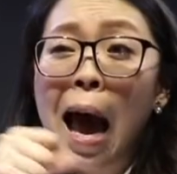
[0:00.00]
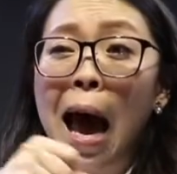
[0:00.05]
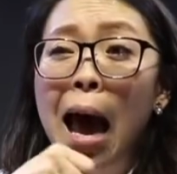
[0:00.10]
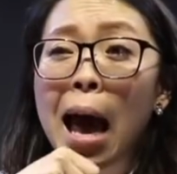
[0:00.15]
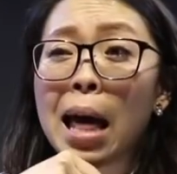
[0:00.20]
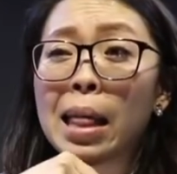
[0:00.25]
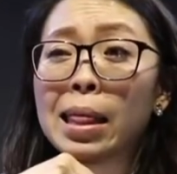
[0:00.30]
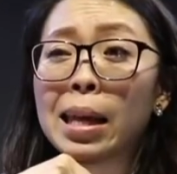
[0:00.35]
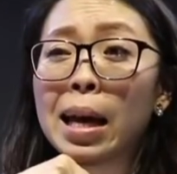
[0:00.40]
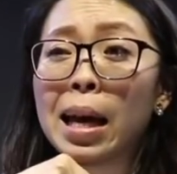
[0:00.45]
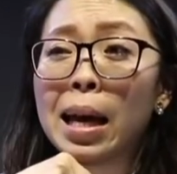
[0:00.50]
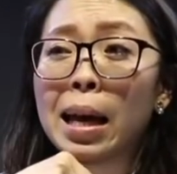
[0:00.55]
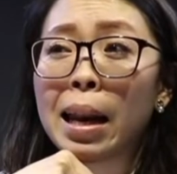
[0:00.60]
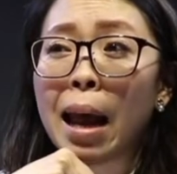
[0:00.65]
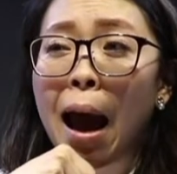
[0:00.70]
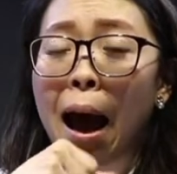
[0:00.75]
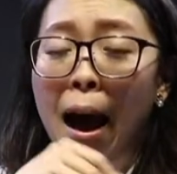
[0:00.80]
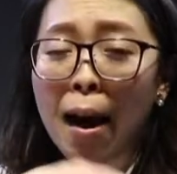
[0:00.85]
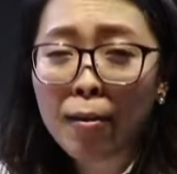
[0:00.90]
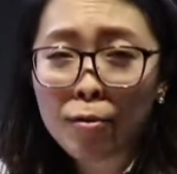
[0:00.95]
and then
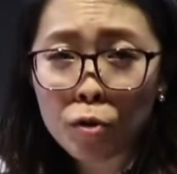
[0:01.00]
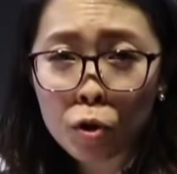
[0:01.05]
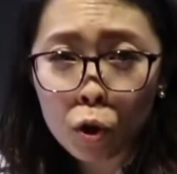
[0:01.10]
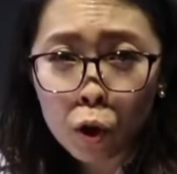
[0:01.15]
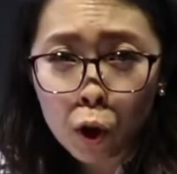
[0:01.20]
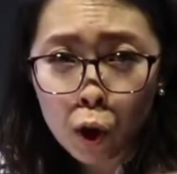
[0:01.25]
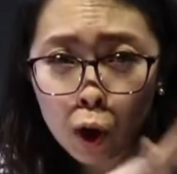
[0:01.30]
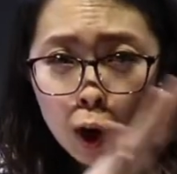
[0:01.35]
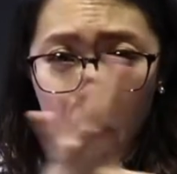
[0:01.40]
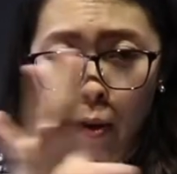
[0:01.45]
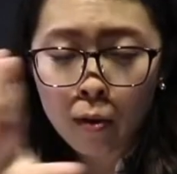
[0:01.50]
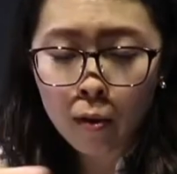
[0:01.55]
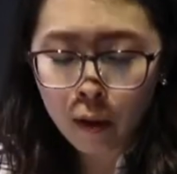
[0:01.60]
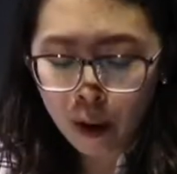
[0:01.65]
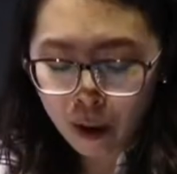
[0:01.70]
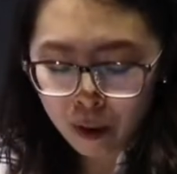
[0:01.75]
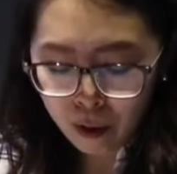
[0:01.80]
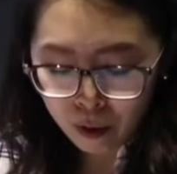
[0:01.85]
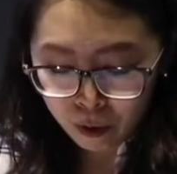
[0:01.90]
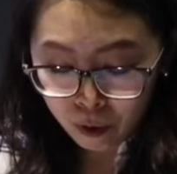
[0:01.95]
after
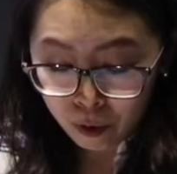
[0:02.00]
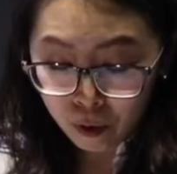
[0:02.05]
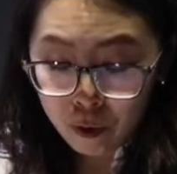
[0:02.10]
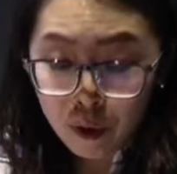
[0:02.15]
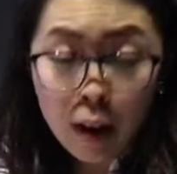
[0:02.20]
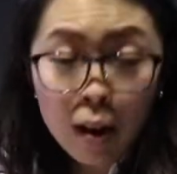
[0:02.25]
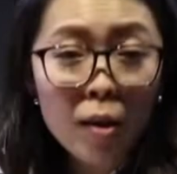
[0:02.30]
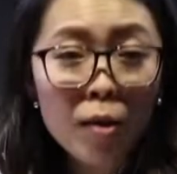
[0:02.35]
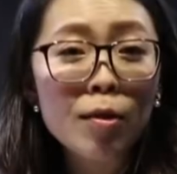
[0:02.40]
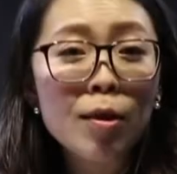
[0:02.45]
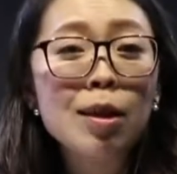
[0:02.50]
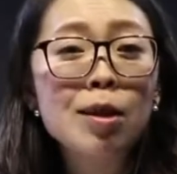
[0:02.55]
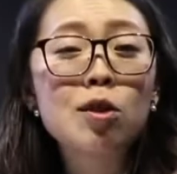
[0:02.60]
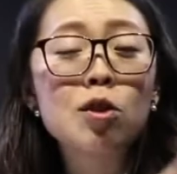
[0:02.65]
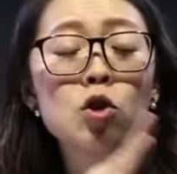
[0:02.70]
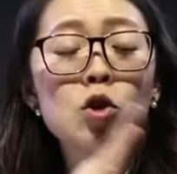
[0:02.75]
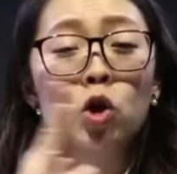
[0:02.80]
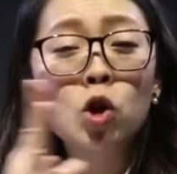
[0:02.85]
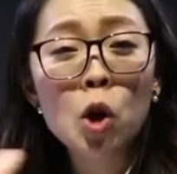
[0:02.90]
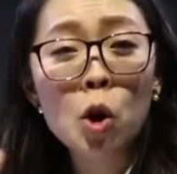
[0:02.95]

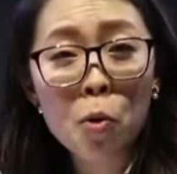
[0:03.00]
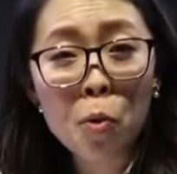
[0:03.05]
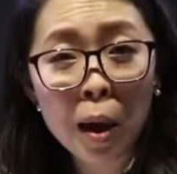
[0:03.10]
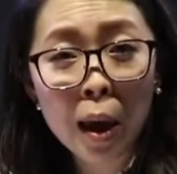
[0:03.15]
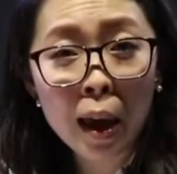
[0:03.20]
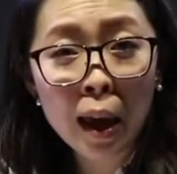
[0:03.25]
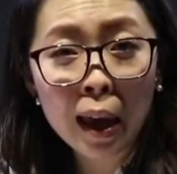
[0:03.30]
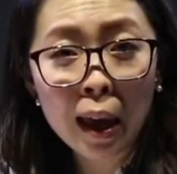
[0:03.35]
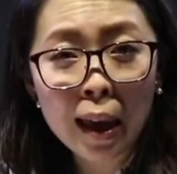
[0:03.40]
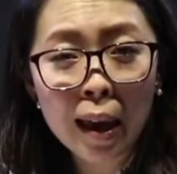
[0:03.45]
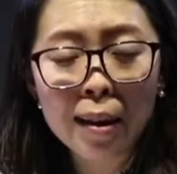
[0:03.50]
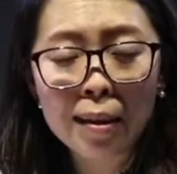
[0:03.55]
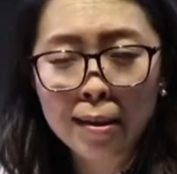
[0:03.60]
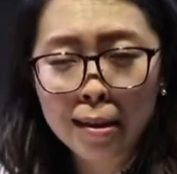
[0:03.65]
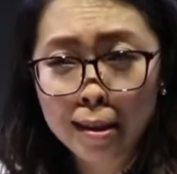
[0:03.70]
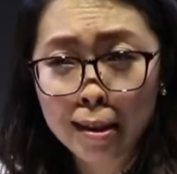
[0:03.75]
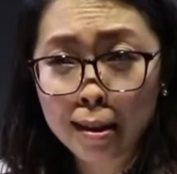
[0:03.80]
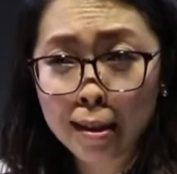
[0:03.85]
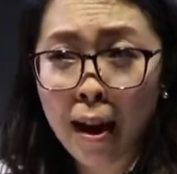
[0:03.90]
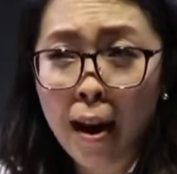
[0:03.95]
vigorous chewing,
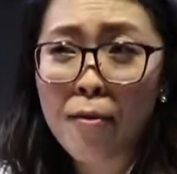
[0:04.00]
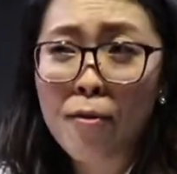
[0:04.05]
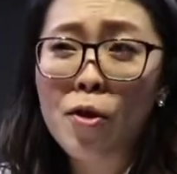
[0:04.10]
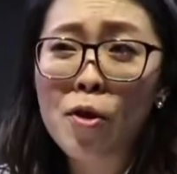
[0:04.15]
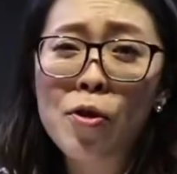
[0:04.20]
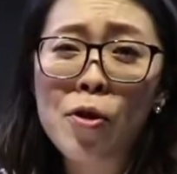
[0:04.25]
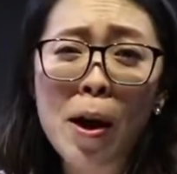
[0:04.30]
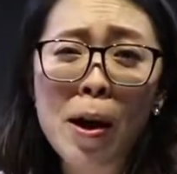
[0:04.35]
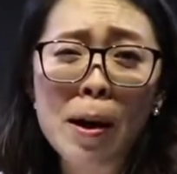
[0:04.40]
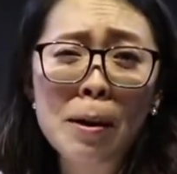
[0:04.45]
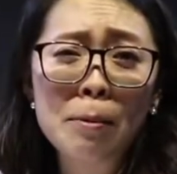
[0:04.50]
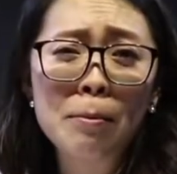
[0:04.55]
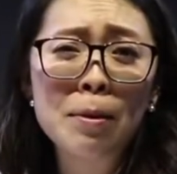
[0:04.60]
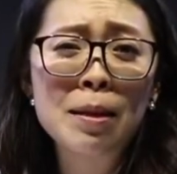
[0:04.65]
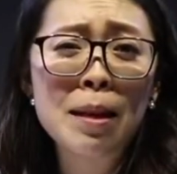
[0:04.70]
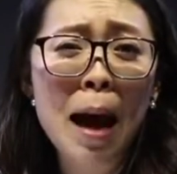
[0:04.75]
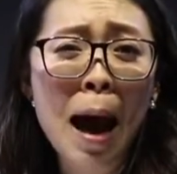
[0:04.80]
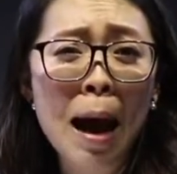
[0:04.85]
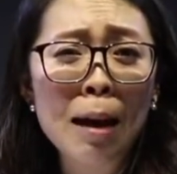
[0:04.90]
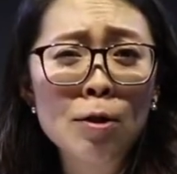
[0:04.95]
discovered that it
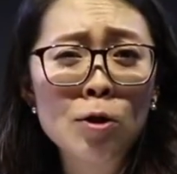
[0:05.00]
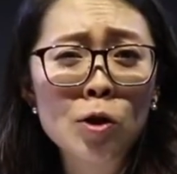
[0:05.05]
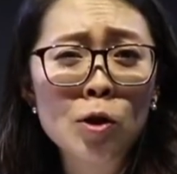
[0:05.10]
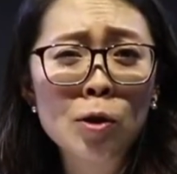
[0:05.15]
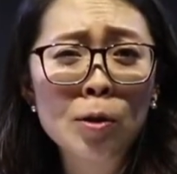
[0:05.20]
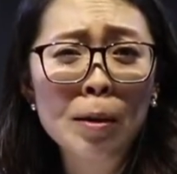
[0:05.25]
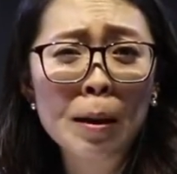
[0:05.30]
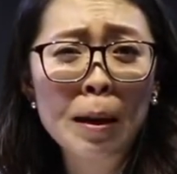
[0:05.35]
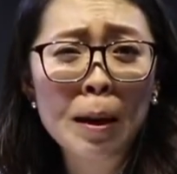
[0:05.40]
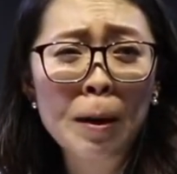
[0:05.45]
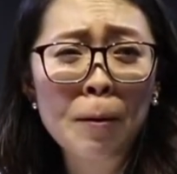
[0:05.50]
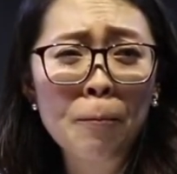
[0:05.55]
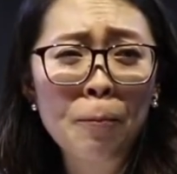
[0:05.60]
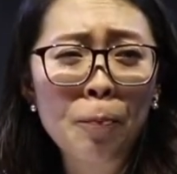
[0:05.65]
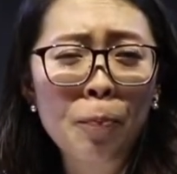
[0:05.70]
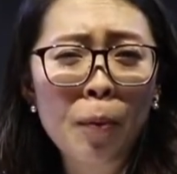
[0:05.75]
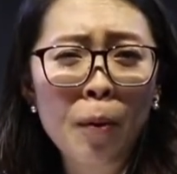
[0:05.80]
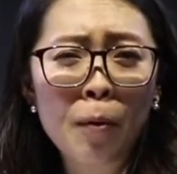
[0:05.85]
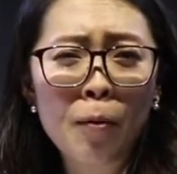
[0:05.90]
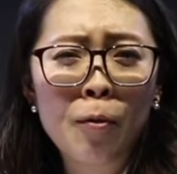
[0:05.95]
was actually
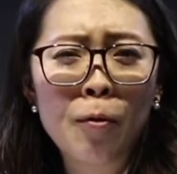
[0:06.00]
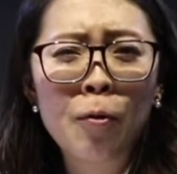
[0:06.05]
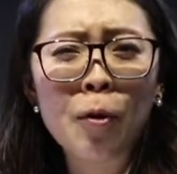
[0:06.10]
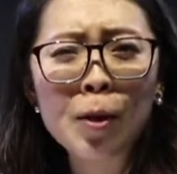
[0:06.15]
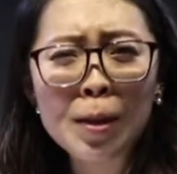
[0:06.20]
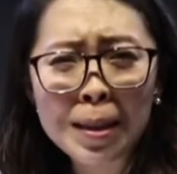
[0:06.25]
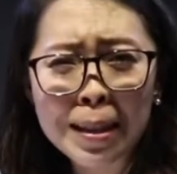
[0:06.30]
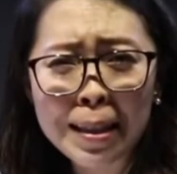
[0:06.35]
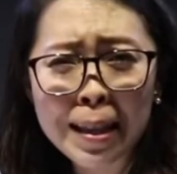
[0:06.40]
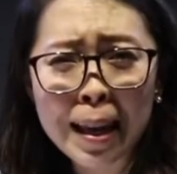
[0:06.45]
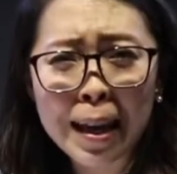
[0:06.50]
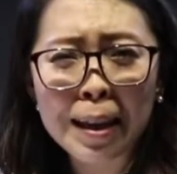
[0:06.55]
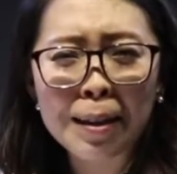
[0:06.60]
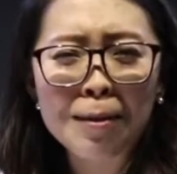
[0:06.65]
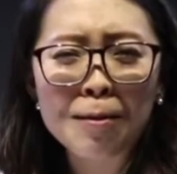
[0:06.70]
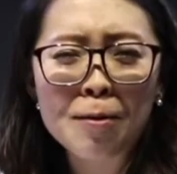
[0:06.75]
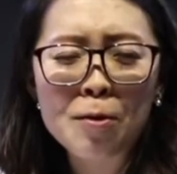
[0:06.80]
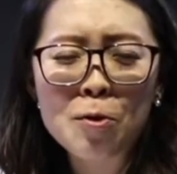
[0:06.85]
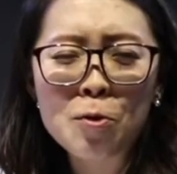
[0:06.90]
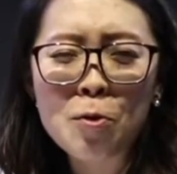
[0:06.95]

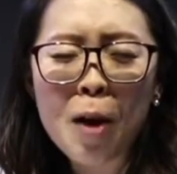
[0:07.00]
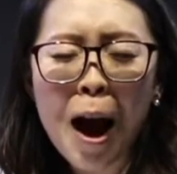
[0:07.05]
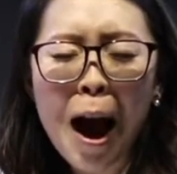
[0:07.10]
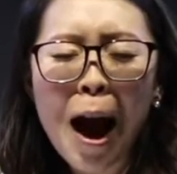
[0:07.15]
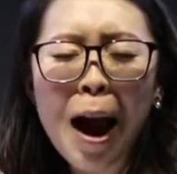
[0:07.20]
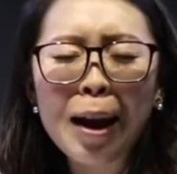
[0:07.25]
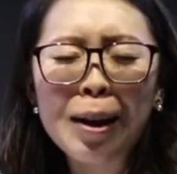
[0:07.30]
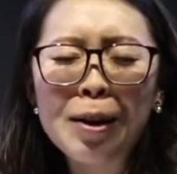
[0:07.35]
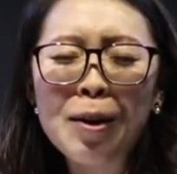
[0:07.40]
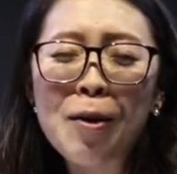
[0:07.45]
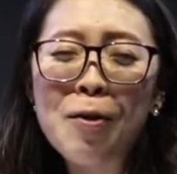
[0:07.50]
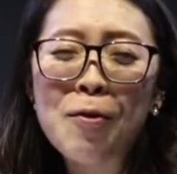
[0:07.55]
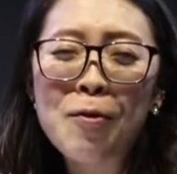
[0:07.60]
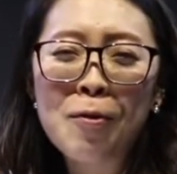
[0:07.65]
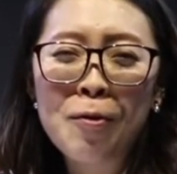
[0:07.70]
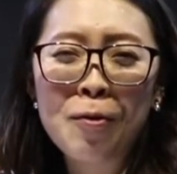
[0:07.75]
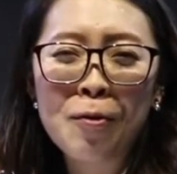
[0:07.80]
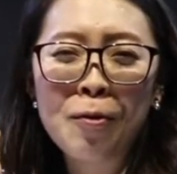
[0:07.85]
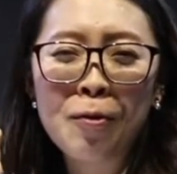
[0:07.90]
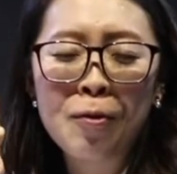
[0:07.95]
foreskin, dried
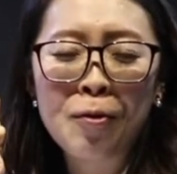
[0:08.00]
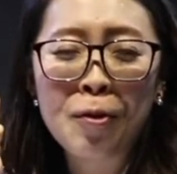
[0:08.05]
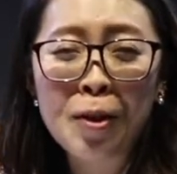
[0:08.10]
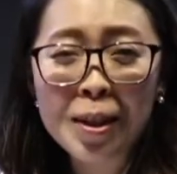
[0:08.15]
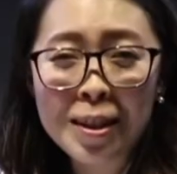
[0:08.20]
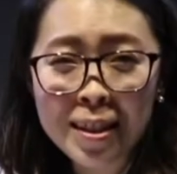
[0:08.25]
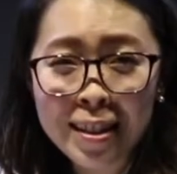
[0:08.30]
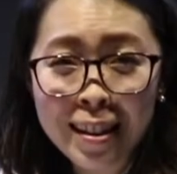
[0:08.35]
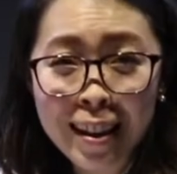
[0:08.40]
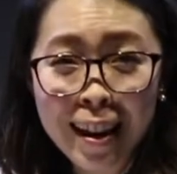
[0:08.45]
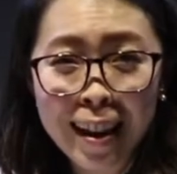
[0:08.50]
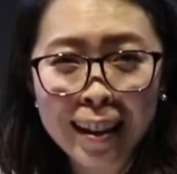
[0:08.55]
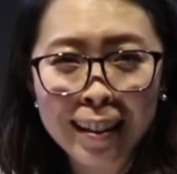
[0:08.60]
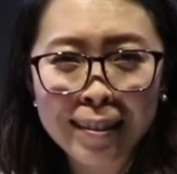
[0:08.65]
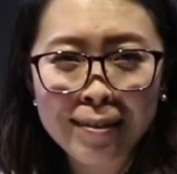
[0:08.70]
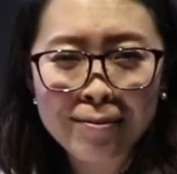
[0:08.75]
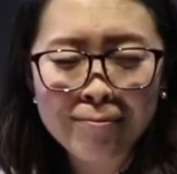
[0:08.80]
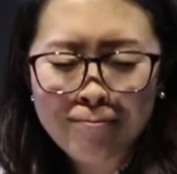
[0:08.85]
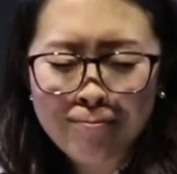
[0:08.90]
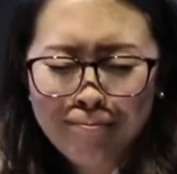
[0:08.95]

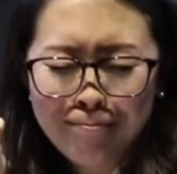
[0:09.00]
foreskin.